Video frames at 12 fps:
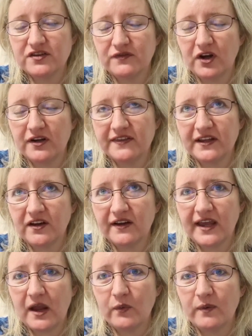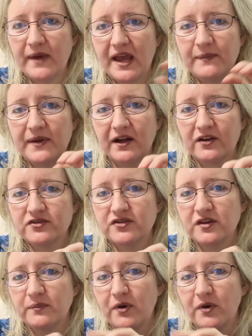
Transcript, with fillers: You've got to think, okay, well, maybe I could do the